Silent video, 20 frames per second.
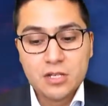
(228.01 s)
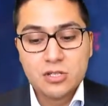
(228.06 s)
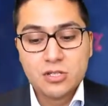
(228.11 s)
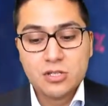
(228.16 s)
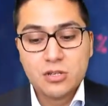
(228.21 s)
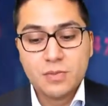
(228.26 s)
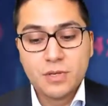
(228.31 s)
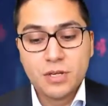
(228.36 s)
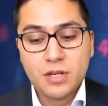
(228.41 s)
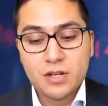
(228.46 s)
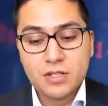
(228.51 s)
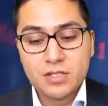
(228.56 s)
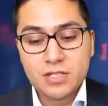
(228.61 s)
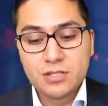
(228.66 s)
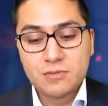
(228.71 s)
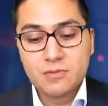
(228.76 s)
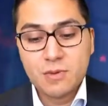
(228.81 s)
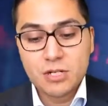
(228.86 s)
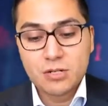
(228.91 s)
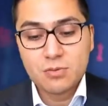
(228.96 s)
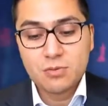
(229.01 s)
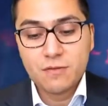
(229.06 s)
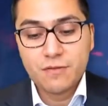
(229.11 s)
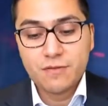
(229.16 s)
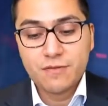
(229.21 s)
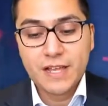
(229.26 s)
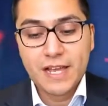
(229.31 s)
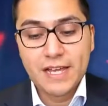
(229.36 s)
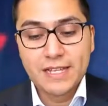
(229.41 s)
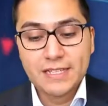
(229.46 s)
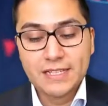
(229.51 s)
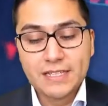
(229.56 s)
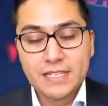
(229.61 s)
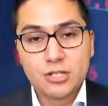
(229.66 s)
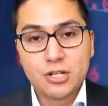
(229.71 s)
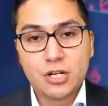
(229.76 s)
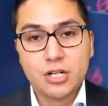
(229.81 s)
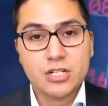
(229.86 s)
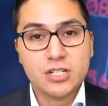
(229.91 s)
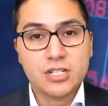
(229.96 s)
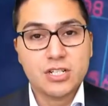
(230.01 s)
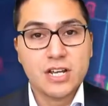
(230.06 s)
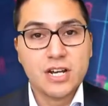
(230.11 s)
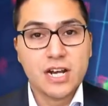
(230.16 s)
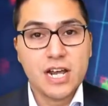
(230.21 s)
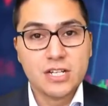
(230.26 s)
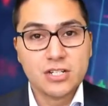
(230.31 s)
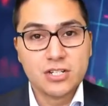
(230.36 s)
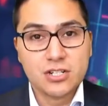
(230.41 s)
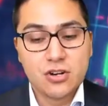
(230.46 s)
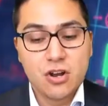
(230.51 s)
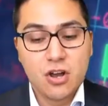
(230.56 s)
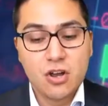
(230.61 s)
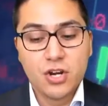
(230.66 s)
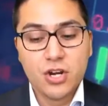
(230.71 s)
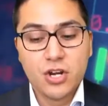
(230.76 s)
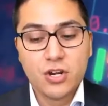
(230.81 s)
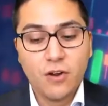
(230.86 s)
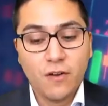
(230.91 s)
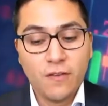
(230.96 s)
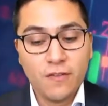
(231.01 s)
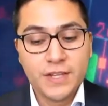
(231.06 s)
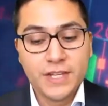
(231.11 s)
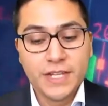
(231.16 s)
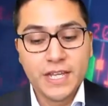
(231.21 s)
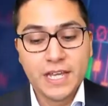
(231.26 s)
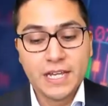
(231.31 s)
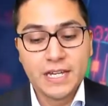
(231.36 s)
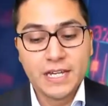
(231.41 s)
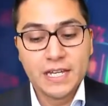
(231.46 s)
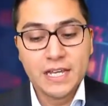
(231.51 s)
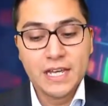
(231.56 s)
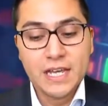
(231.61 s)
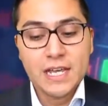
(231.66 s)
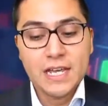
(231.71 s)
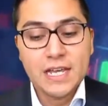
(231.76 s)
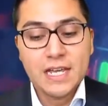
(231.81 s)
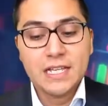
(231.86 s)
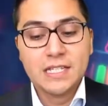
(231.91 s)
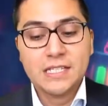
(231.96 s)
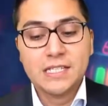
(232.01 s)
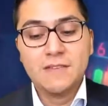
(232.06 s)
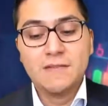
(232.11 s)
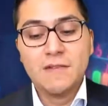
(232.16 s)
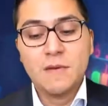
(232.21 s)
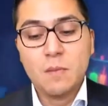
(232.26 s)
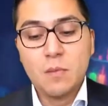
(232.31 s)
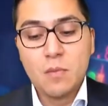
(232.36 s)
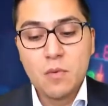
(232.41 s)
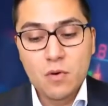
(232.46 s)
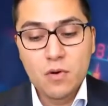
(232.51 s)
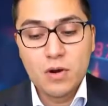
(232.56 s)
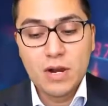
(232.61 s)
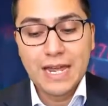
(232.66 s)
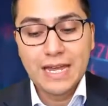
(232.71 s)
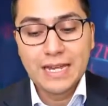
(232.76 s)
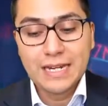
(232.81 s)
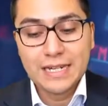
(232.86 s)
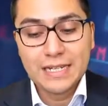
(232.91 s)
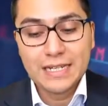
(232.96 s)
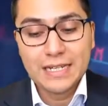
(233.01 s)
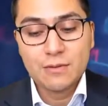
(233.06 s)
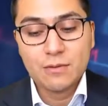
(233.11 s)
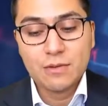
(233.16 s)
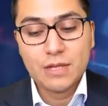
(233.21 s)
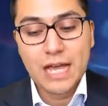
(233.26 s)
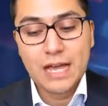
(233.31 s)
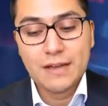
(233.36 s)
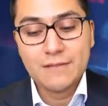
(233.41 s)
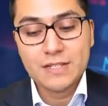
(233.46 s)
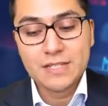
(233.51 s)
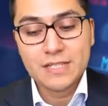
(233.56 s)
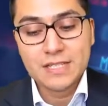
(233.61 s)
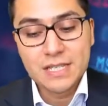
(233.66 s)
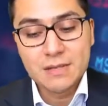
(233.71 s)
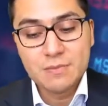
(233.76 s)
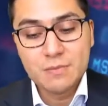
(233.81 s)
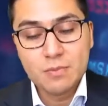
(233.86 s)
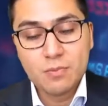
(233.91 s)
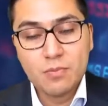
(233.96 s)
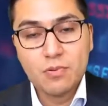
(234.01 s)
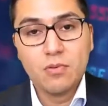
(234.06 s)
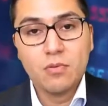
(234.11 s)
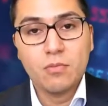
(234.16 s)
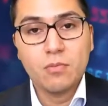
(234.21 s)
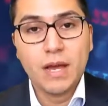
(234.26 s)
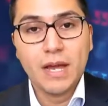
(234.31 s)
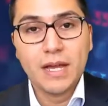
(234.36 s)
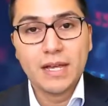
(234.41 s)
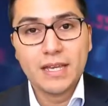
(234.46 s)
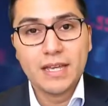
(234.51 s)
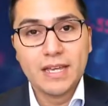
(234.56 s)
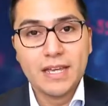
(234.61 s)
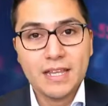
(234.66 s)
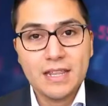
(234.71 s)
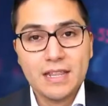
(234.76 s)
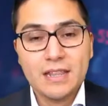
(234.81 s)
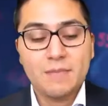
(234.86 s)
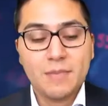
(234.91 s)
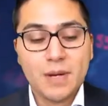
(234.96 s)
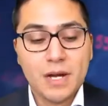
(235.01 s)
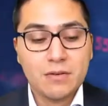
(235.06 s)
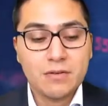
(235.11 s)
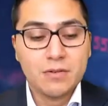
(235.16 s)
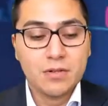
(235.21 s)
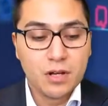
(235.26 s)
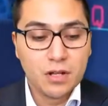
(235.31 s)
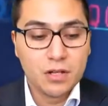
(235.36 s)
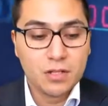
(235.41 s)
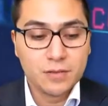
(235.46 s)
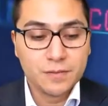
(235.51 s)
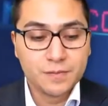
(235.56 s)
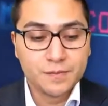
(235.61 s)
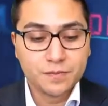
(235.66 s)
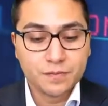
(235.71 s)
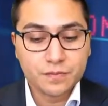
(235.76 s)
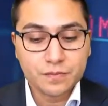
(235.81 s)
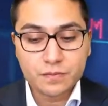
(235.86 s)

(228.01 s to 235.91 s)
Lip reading: So because it's much more flat and the trend is not as strong here on the daily, it's even more likely that we'll have a steeper pullback in the pound dollar.